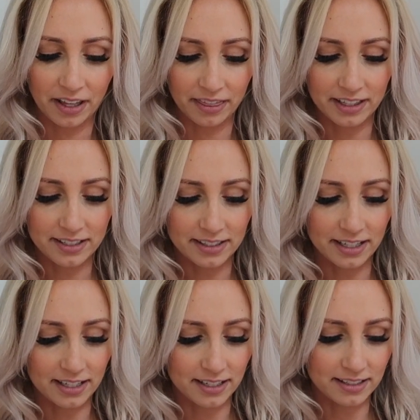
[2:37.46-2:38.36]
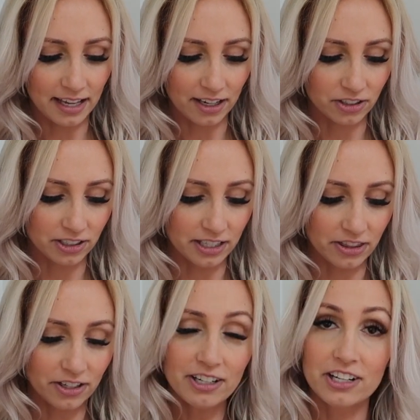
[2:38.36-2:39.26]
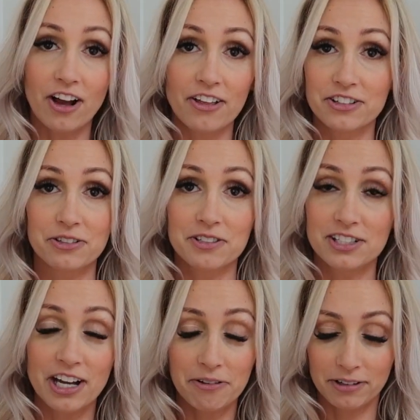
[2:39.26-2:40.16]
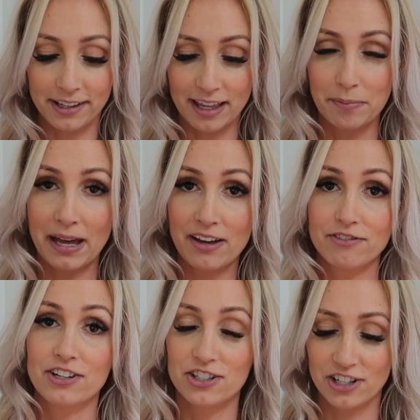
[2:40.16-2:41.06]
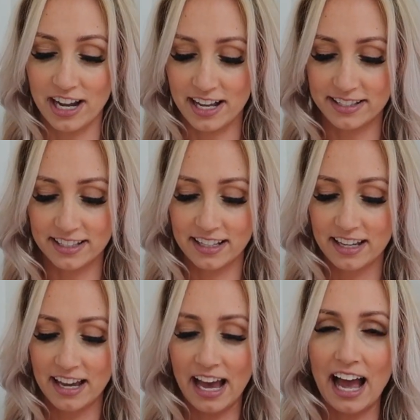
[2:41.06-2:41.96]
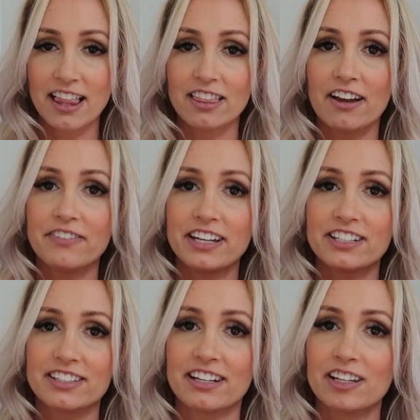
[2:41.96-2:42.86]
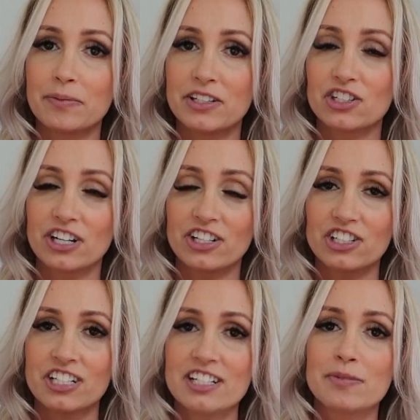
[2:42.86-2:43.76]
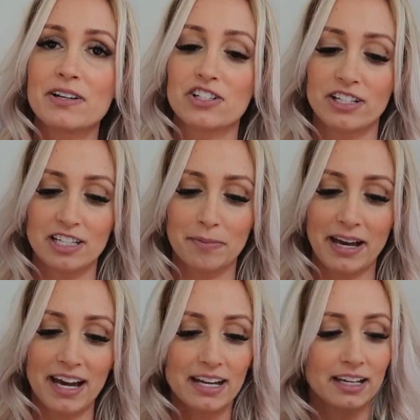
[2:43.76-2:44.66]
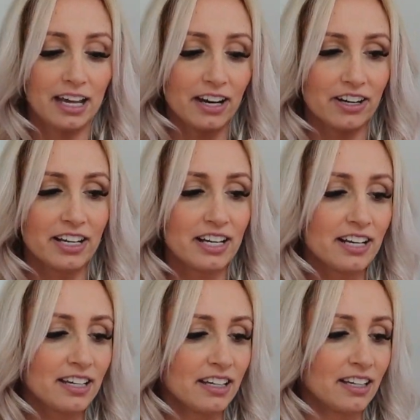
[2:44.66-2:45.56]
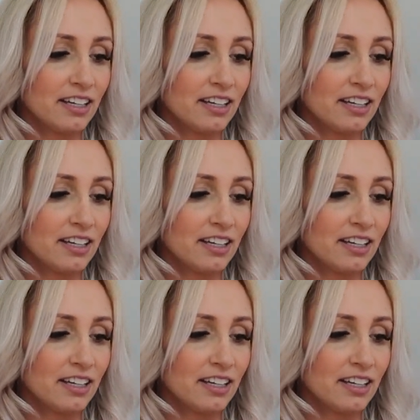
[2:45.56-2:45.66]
This is actually $30, so it's not really that bad for a dress. I love that it's a little bit stretchy, especially in the back area